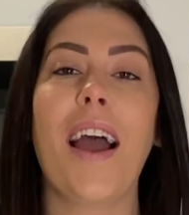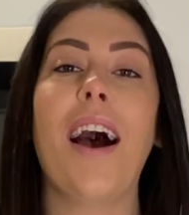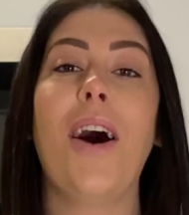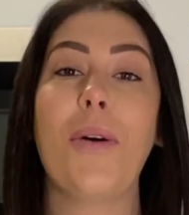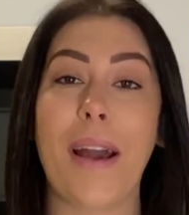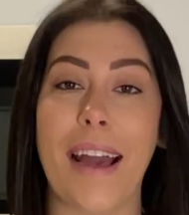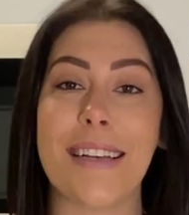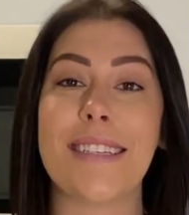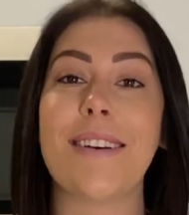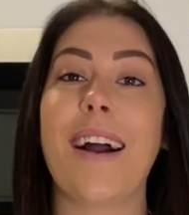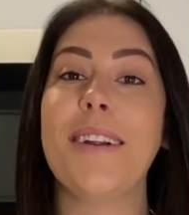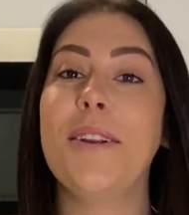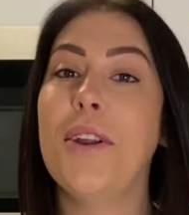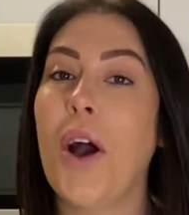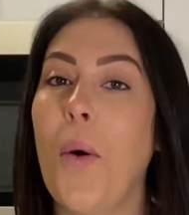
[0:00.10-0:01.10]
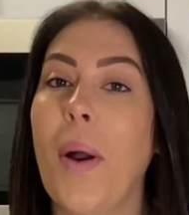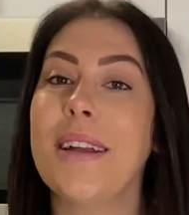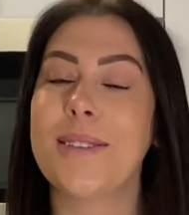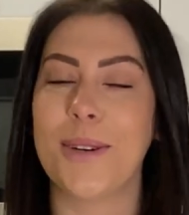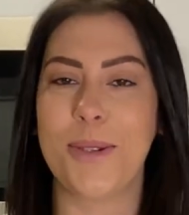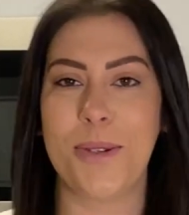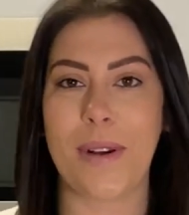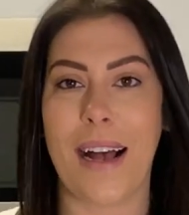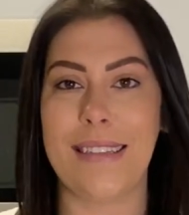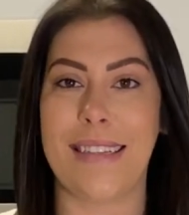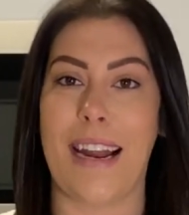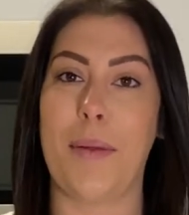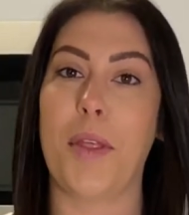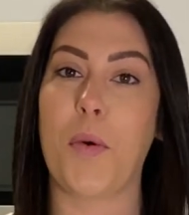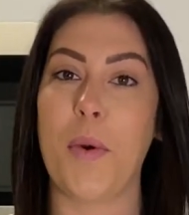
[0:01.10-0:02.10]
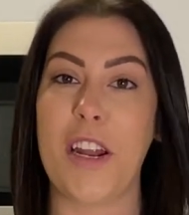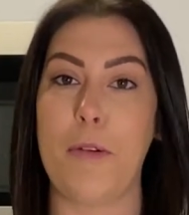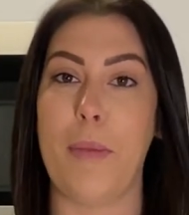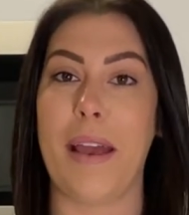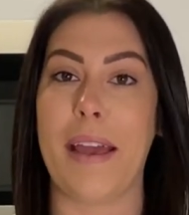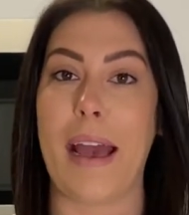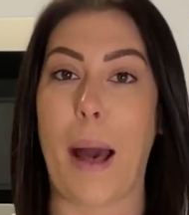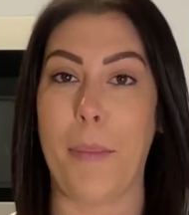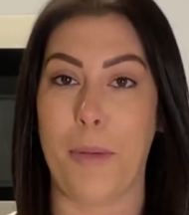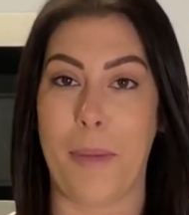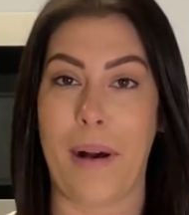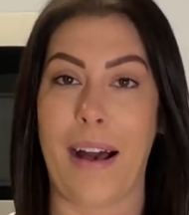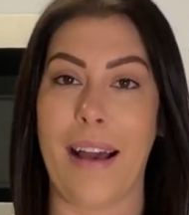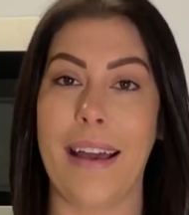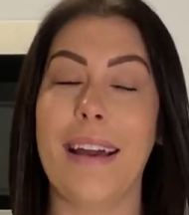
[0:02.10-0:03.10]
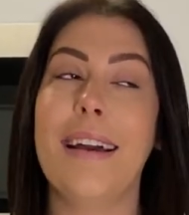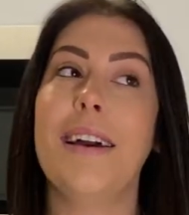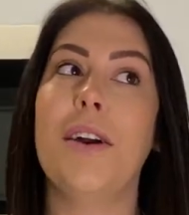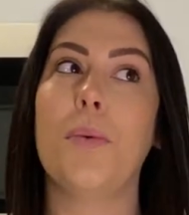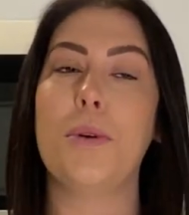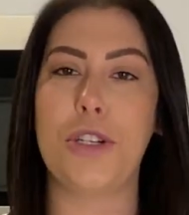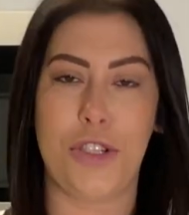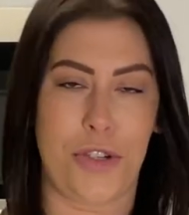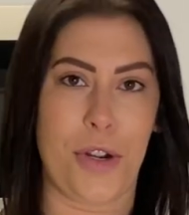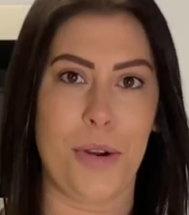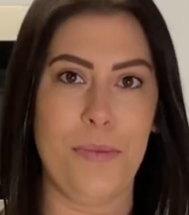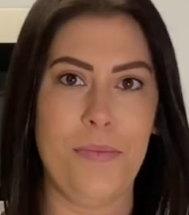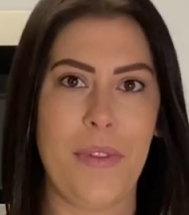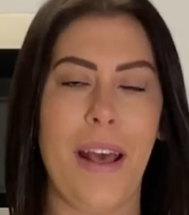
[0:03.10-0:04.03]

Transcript: Okay, so I know I told you guys that I'm the queen of making apple pie, which is true.